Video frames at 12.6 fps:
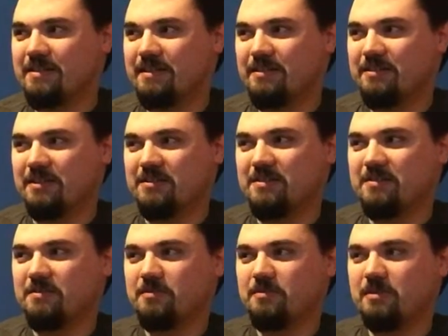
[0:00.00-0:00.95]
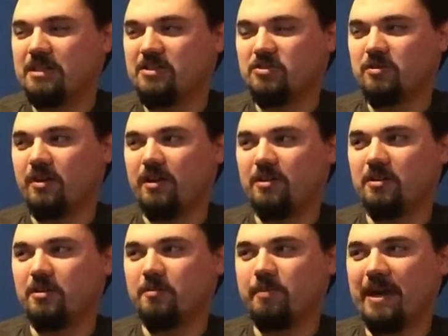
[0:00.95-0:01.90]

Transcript: he thinks he's trying to